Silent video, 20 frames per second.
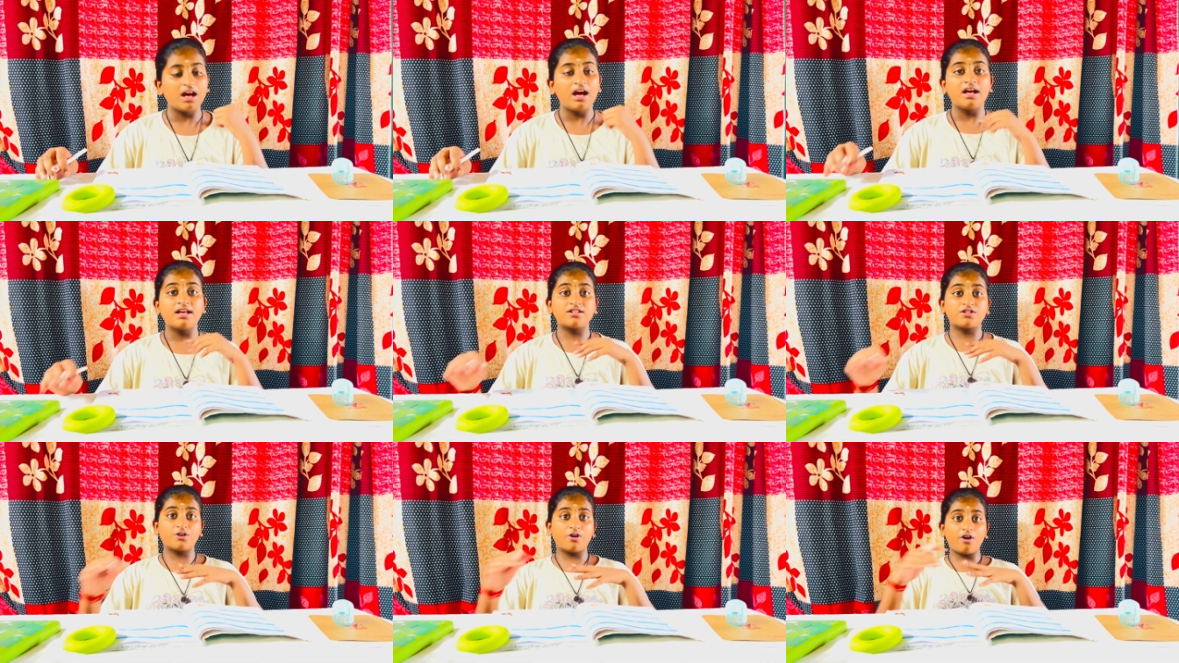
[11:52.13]

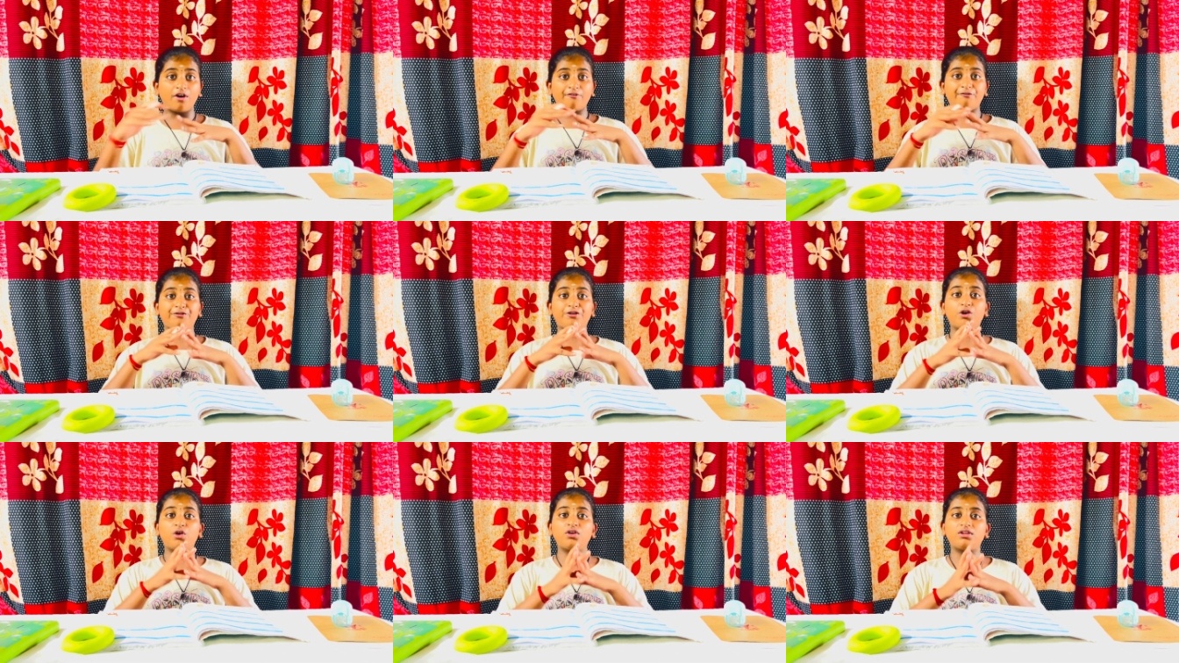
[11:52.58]
So
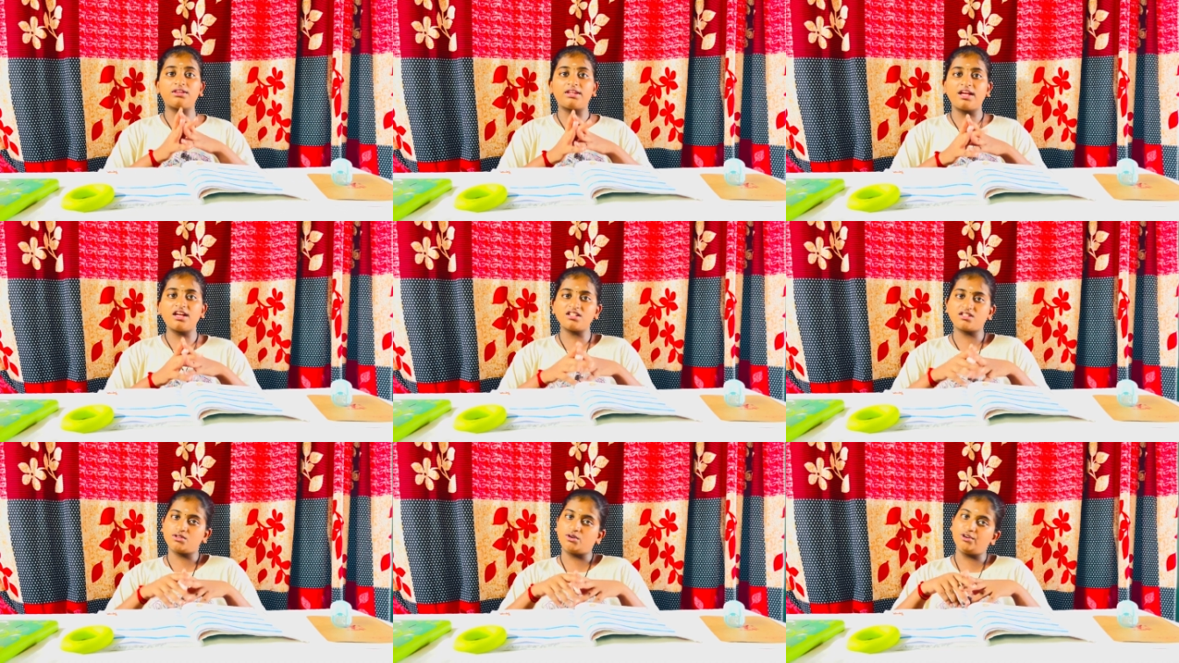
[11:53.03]
few
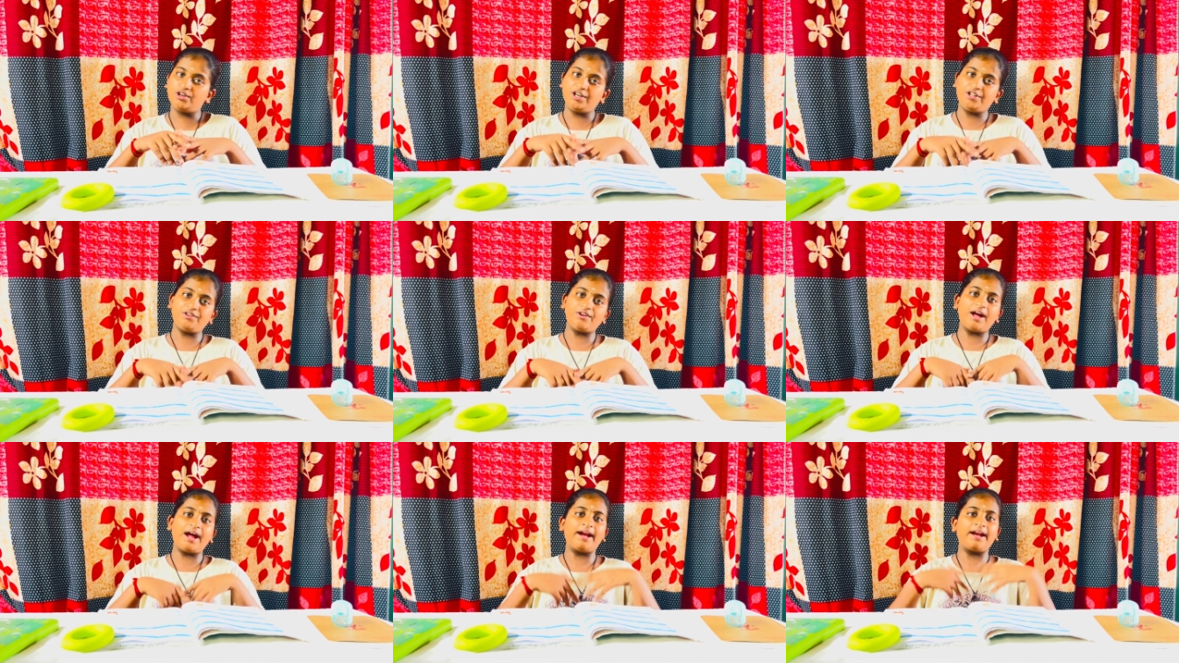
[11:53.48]
things don't need
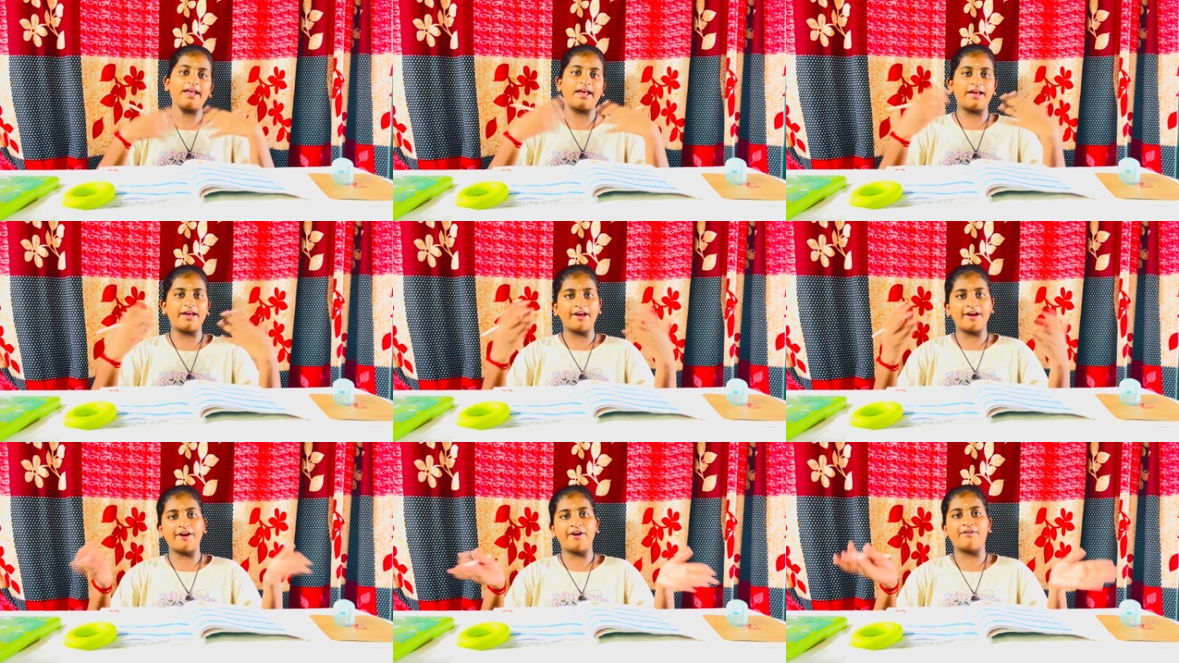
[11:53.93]
to add
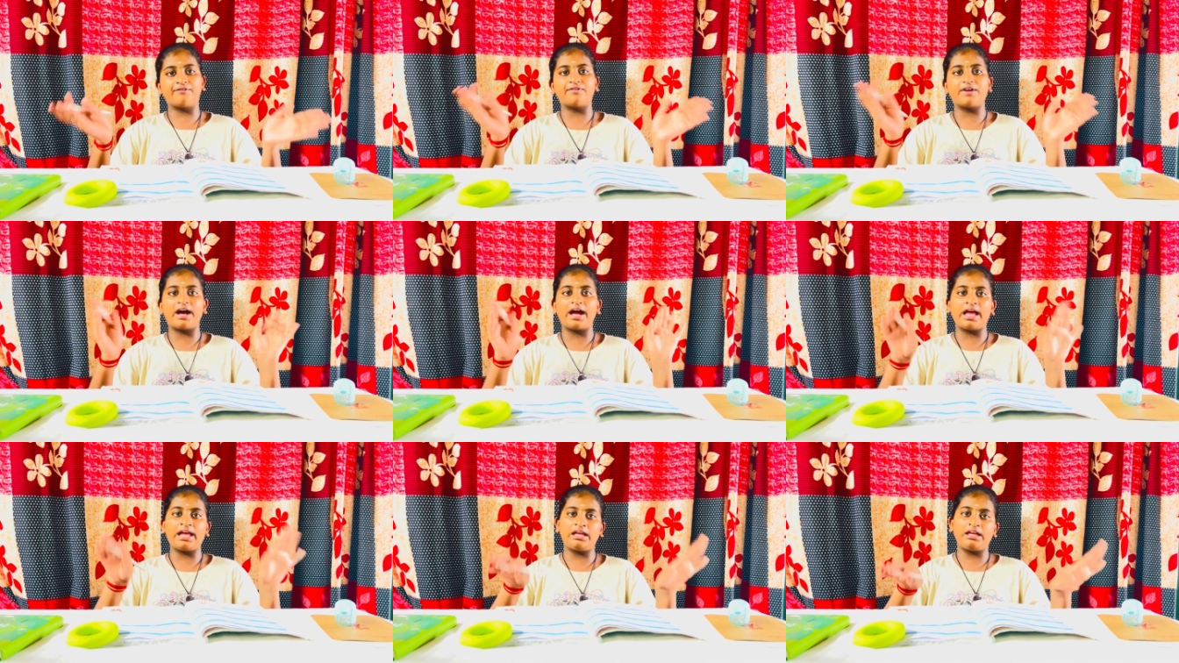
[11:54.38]
F,
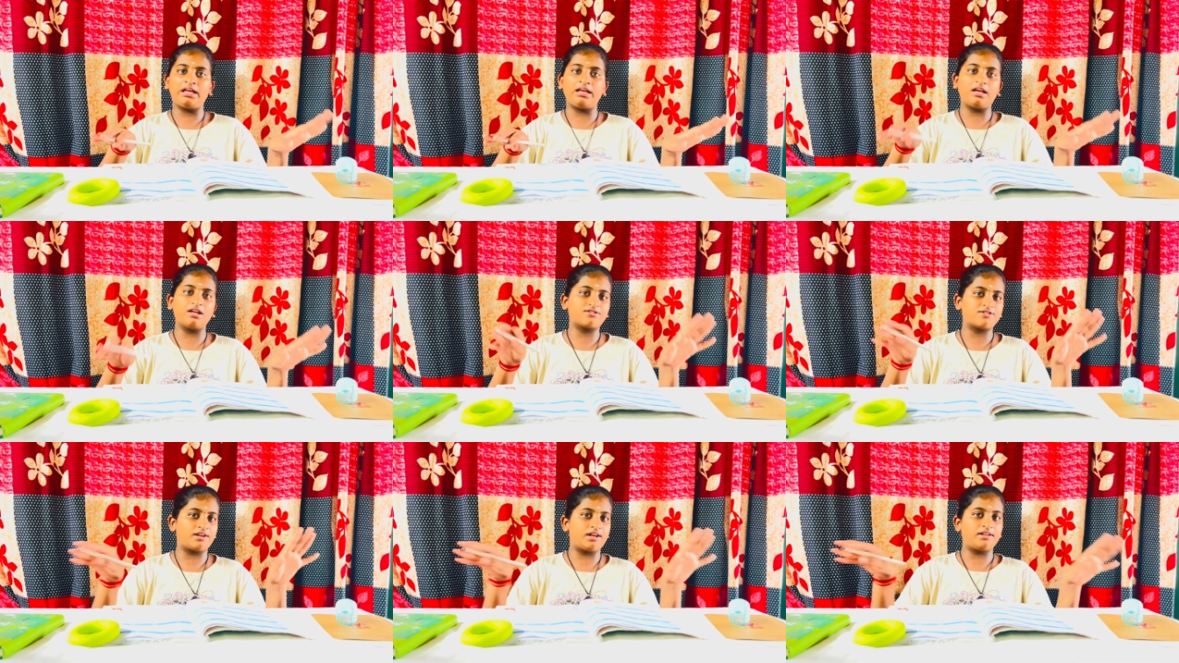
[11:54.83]
I, E,
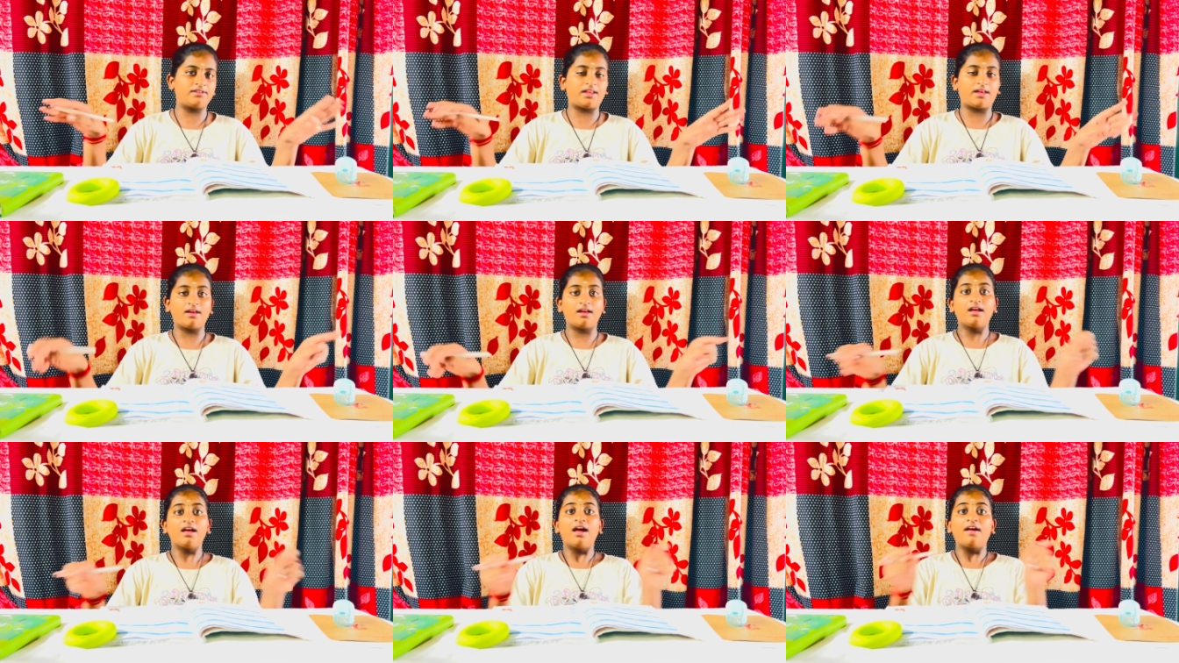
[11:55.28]
S or anything.
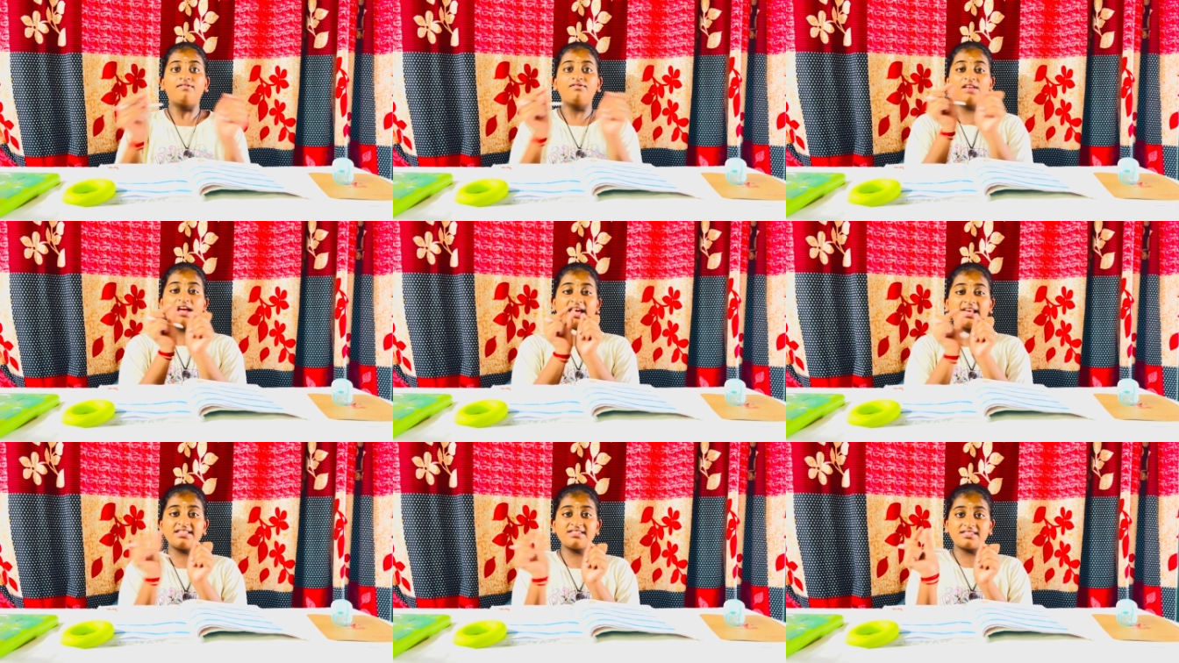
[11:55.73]
The
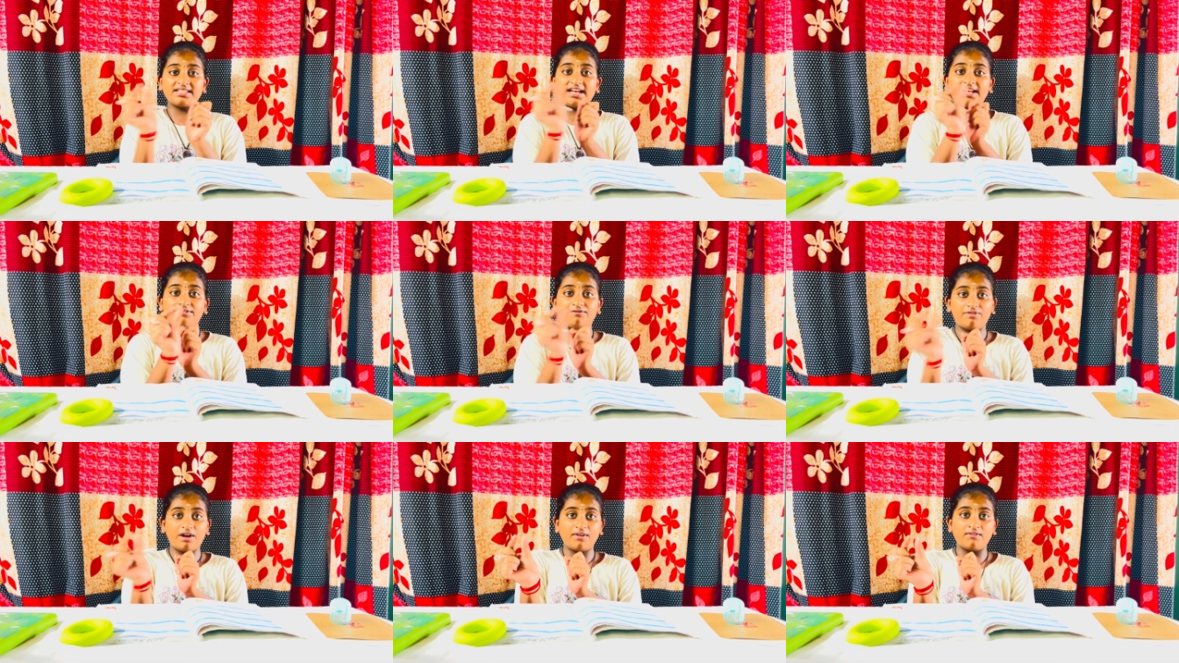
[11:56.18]

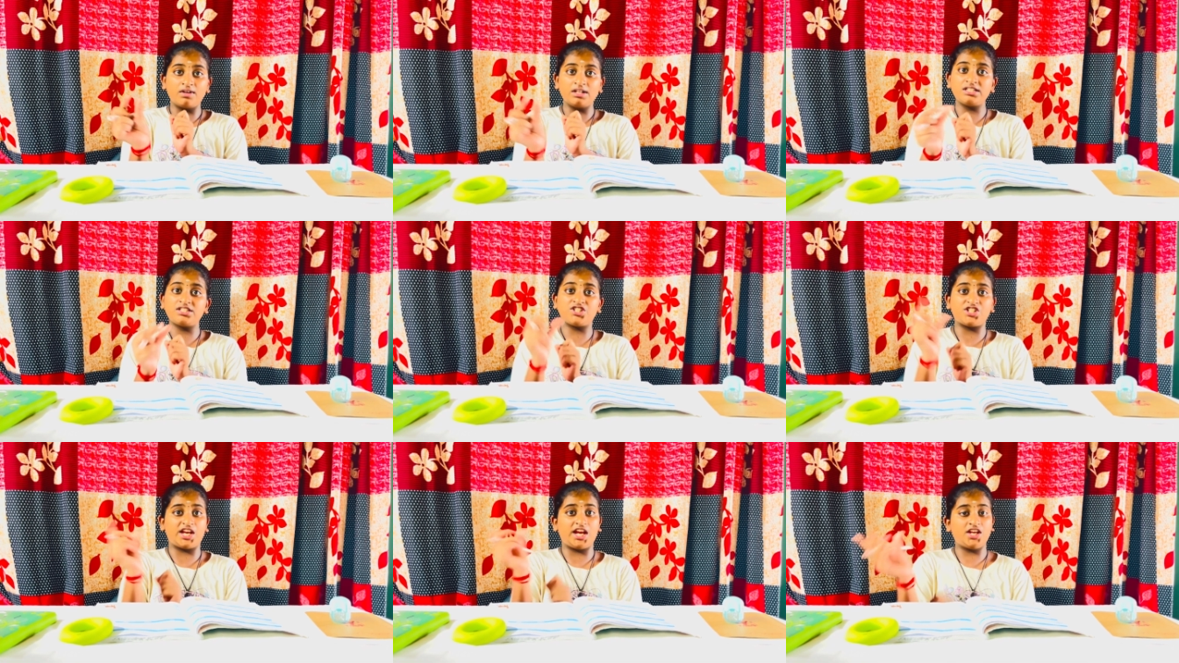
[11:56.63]
inside vowel
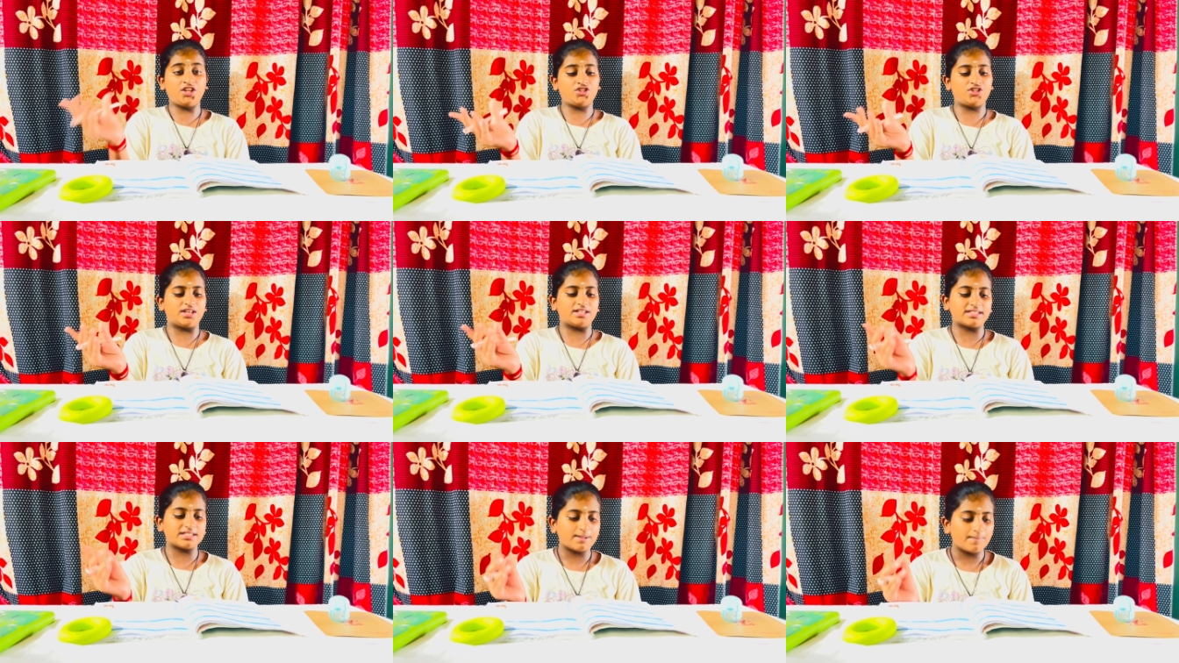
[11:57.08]

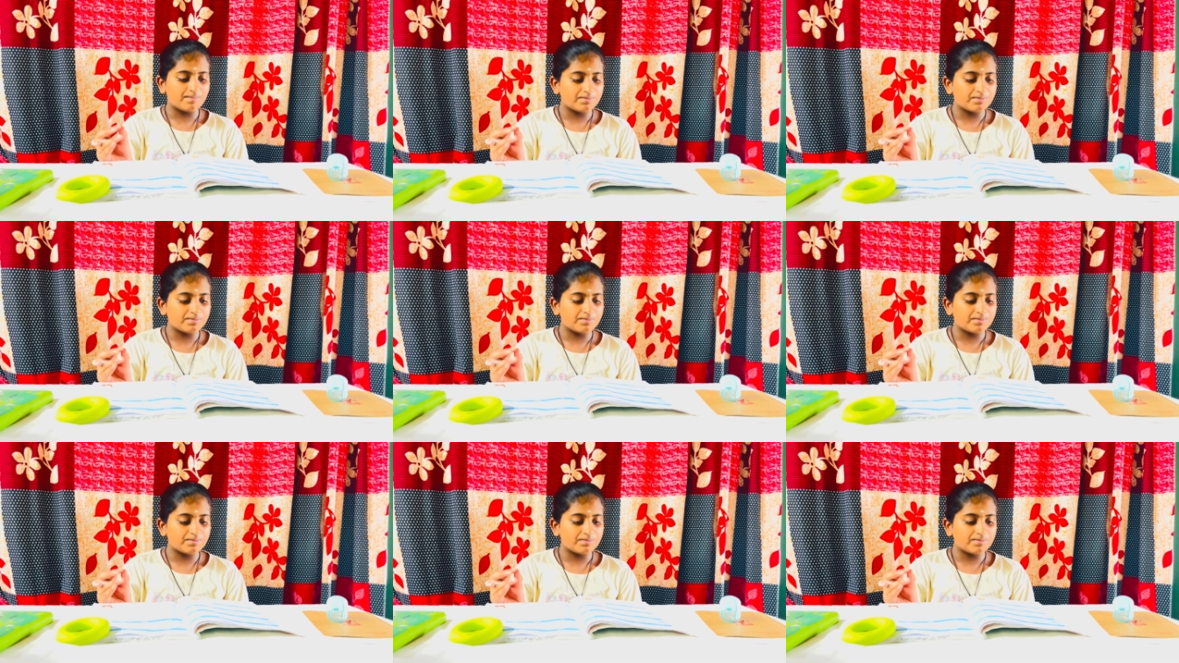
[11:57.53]
changes.